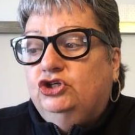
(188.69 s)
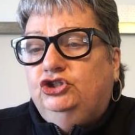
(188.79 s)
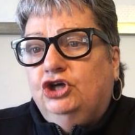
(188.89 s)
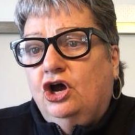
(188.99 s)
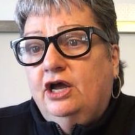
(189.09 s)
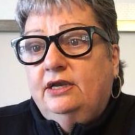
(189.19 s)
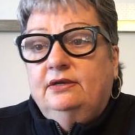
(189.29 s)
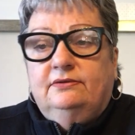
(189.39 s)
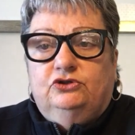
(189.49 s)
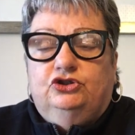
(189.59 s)
John
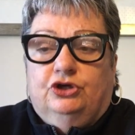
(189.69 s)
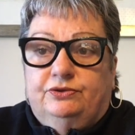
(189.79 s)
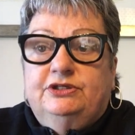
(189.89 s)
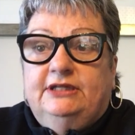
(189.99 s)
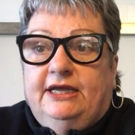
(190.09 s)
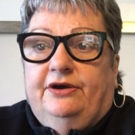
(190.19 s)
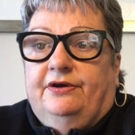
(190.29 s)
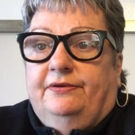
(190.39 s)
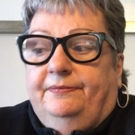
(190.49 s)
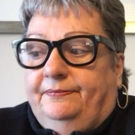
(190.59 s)
chose to linger.